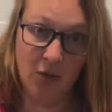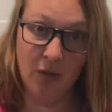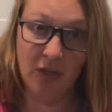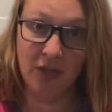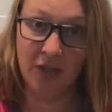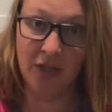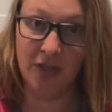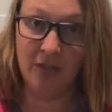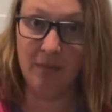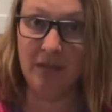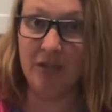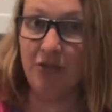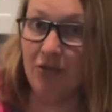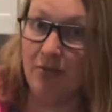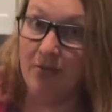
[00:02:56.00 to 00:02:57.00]
would cook the
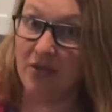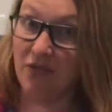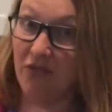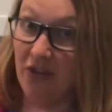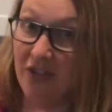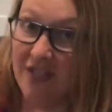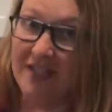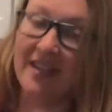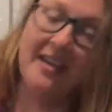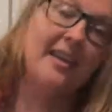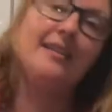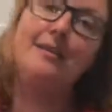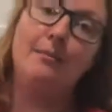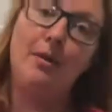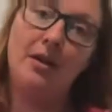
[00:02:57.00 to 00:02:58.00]
mushrooms first and
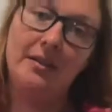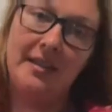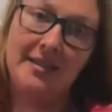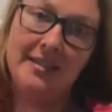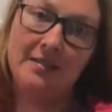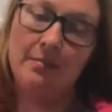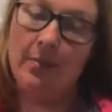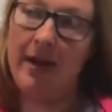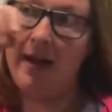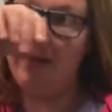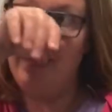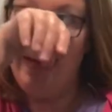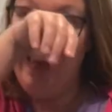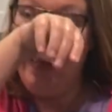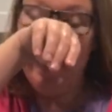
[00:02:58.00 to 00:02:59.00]
get them all nice and brown,
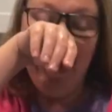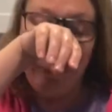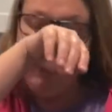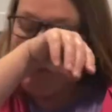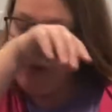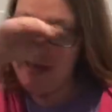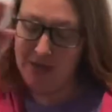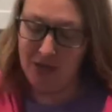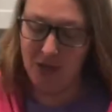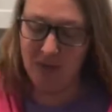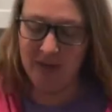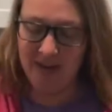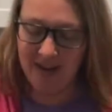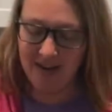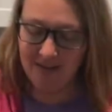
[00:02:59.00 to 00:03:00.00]
and then you
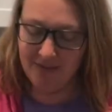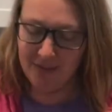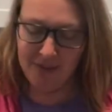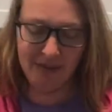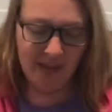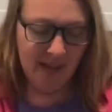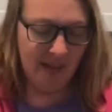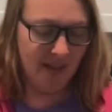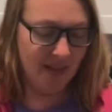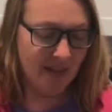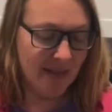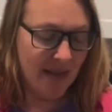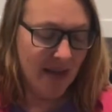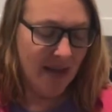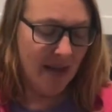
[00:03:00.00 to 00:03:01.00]
would add everything
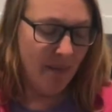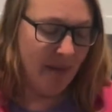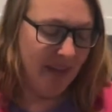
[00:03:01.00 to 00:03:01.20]
else. But